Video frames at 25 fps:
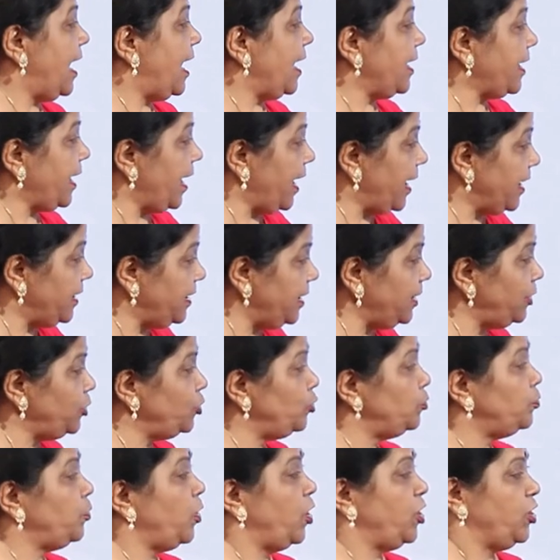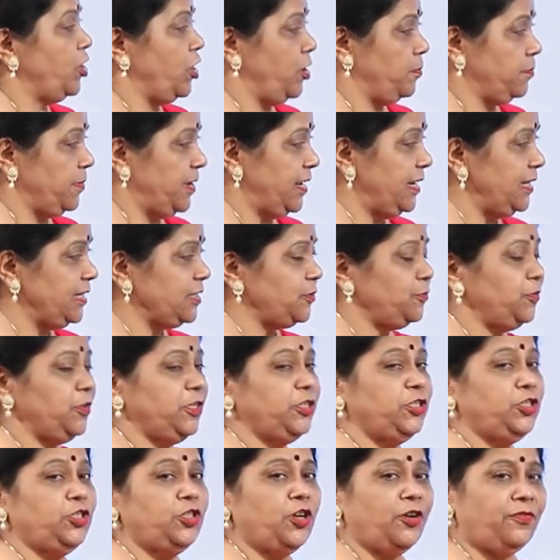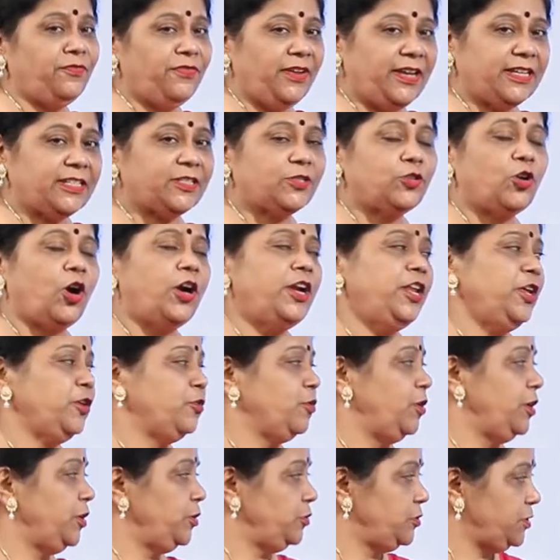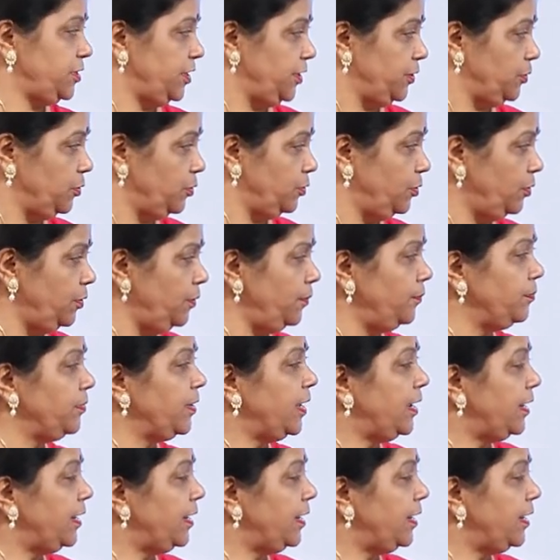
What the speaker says: are any two polynomials with g of x not equal to 0,